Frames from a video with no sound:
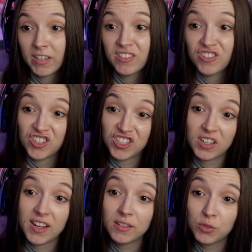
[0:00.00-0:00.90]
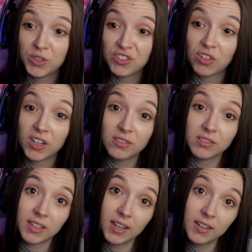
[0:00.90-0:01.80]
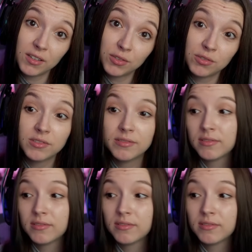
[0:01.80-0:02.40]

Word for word: The Red Queen tried to tell you.